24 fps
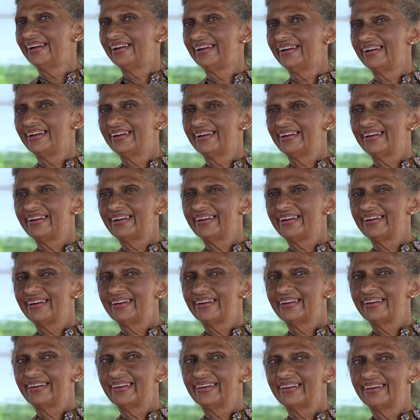
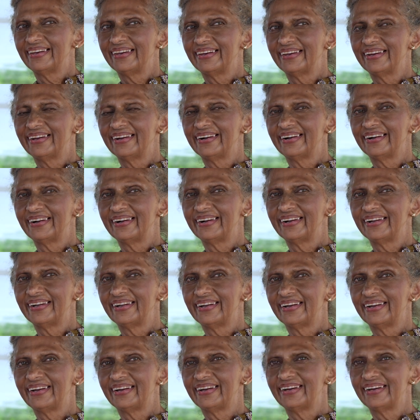
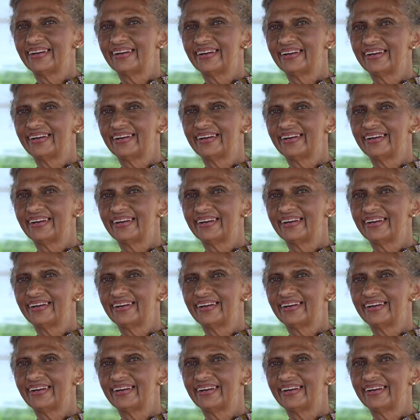[no speech]